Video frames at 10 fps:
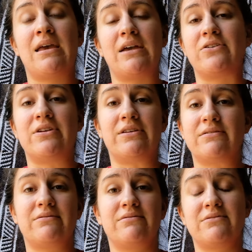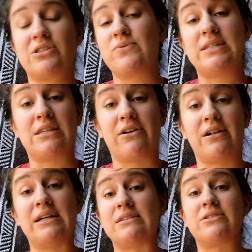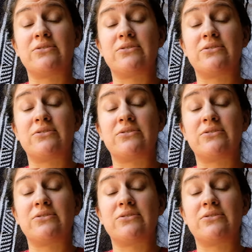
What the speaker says: I couldn't squeeze it all in.